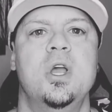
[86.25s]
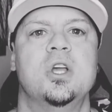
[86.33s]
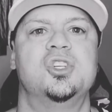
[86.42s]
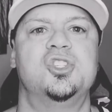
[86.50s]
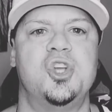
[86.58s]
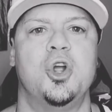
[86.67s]

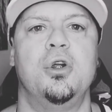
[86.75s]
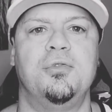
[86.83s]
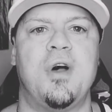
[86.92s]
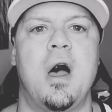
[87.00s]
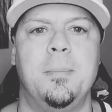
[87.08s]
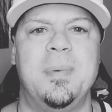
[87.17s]
serve
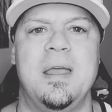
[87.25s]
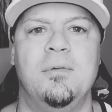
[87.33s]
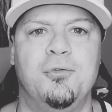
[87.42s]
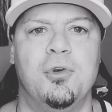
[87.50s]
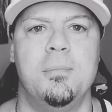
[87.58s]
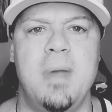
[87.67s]
up
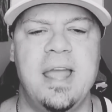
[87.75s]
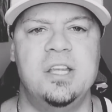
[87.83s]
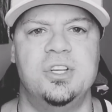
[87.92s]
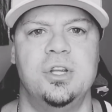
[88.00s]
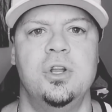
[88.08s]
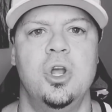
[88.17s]

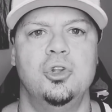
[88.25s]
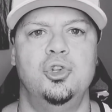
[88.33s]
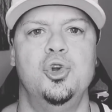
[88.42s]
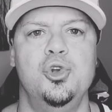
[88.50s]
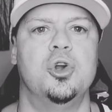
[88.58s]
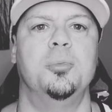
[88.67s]
information
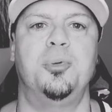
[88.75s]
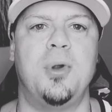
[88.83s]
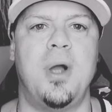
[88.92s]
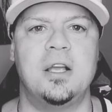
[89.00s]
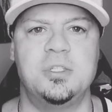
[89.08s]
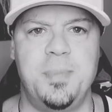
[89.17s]
to your
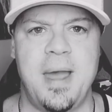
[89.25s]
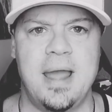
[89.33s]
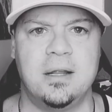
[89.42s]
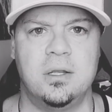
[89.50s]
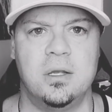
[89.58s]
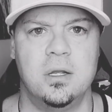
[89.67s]

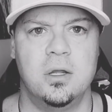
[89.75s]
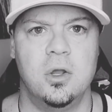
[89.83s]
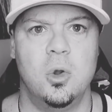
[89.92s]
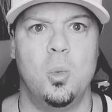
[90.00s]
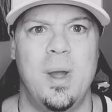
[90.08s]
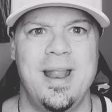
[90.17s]
prospect
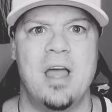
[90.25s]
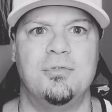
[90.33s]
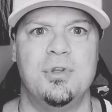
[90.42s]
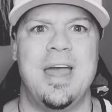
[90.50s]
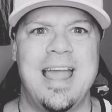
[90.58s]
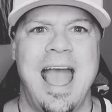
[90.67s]
whenever
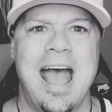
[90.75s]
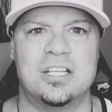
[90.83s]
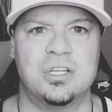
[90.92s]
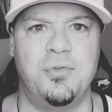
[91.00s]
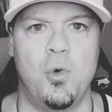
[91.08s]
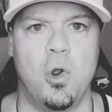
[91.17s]
they
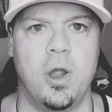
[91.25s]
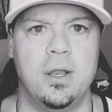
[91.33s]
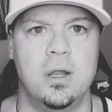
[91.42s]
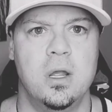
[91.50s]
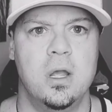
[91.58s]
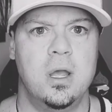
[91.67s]
ask for it.